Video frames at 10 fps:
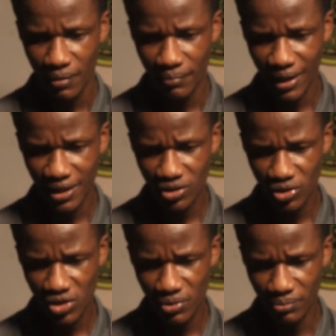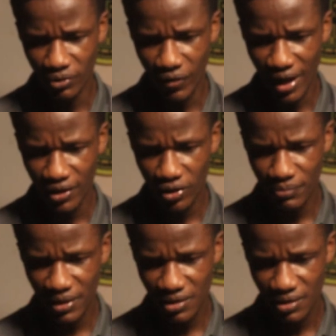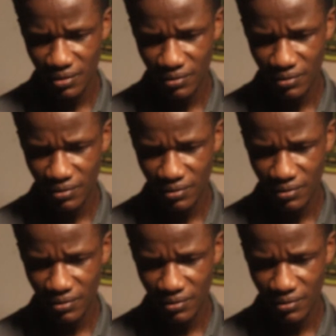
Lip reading: Market just moved a little bit